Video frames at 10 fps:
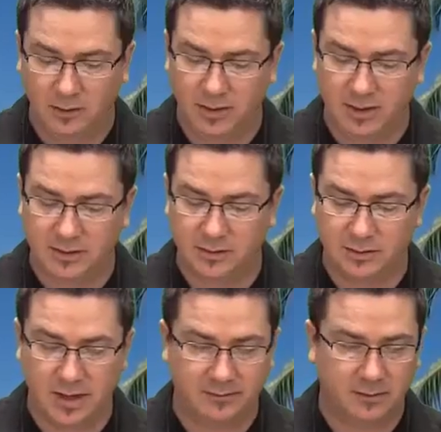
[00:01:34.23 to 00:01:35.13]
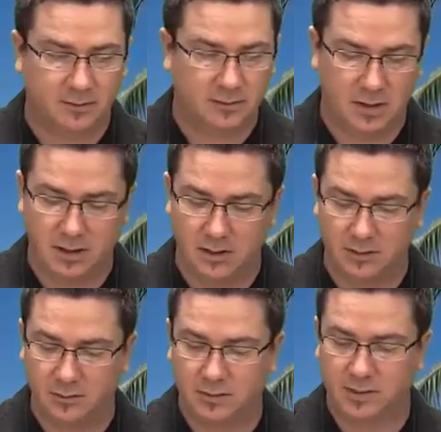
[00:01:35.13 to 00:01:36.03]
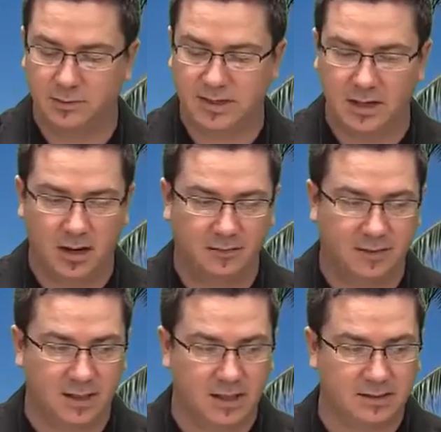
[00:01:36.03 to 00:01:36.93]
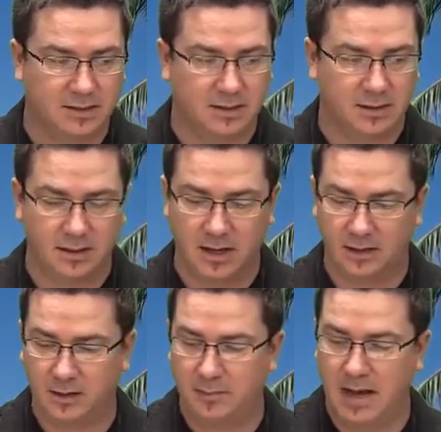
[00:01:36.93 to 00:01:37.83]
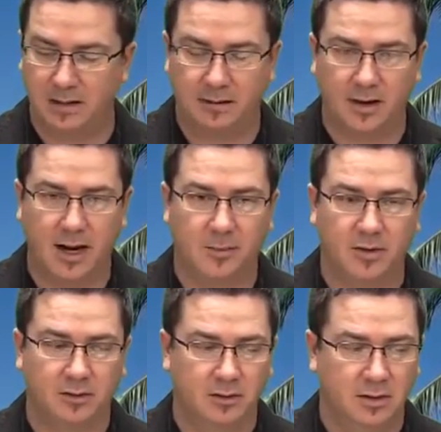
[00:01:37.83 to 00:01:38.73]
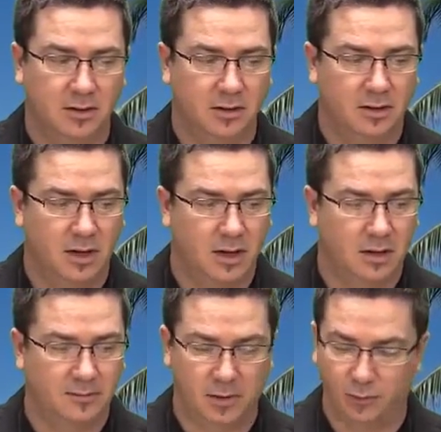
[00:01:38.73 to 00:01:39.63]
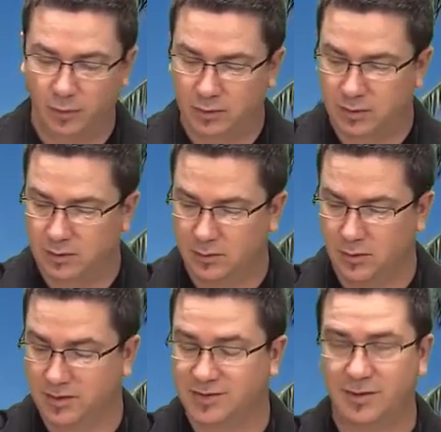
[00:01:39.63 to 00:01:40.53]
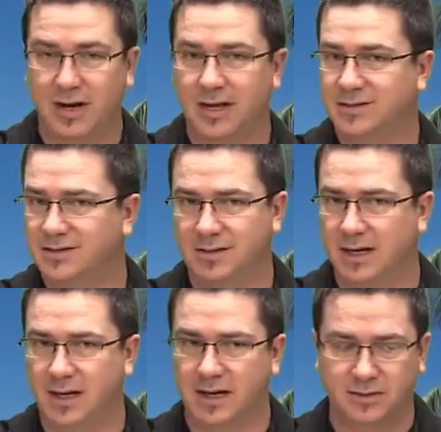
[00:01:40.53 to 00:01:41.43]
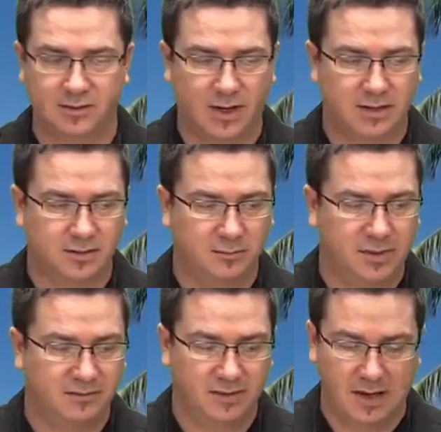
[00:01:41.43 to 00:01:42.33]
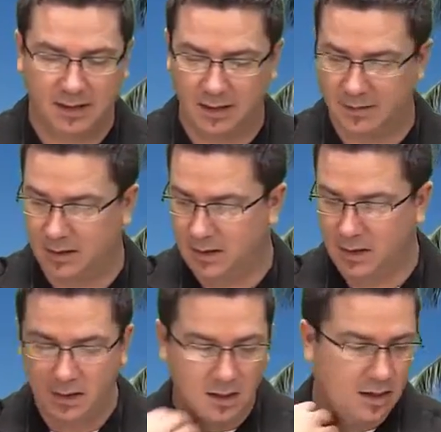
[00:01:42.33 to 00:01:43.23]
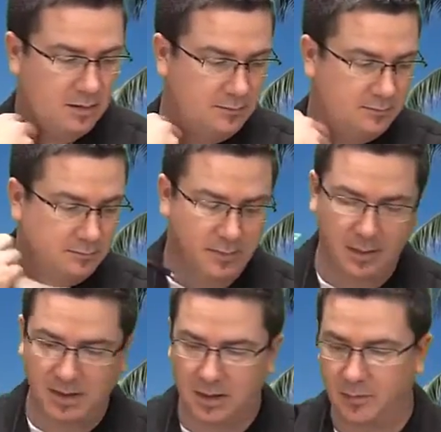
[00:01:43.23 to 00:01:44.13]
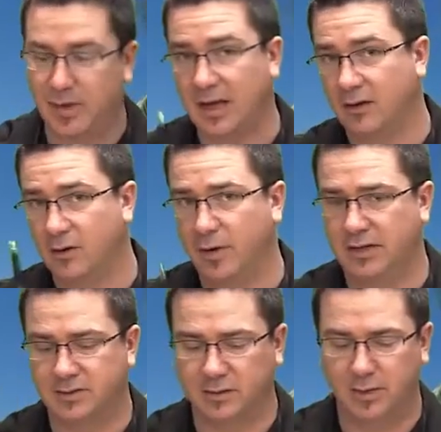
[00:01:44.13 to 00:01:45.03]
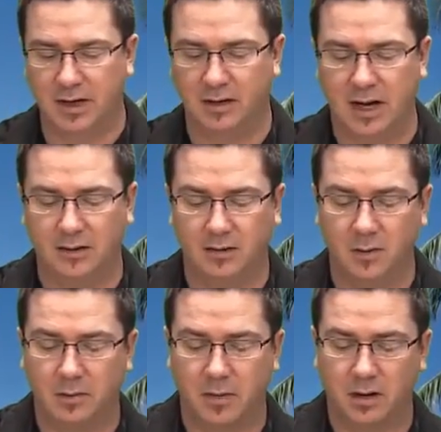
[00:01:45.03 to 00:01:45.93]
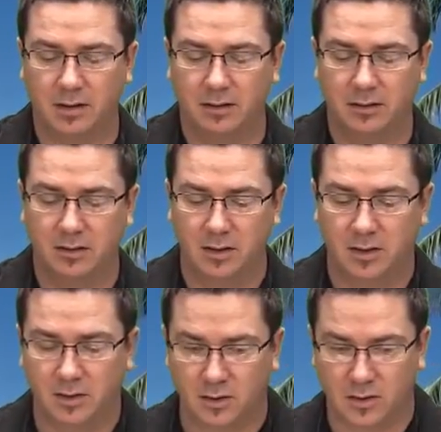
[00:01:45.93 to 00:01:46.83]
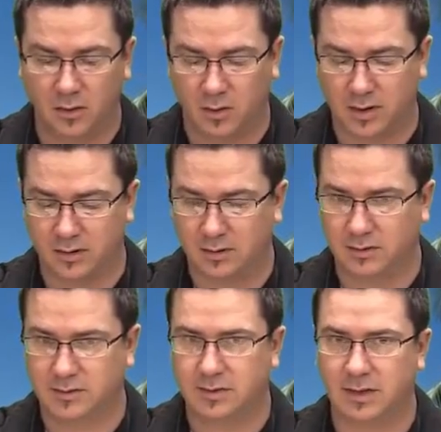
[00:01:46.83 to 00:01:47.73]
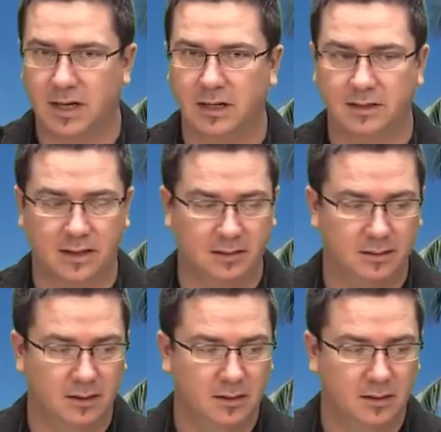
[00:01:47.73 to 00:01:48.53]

You'll need a screwdriver to take off the keys of the clarinet, a mallet or a hammer, a ruler or a straight edge. Any kind of straight edge will be fine, and then maybe a pen or a pencil depending on how you want to mark your cork to get it done.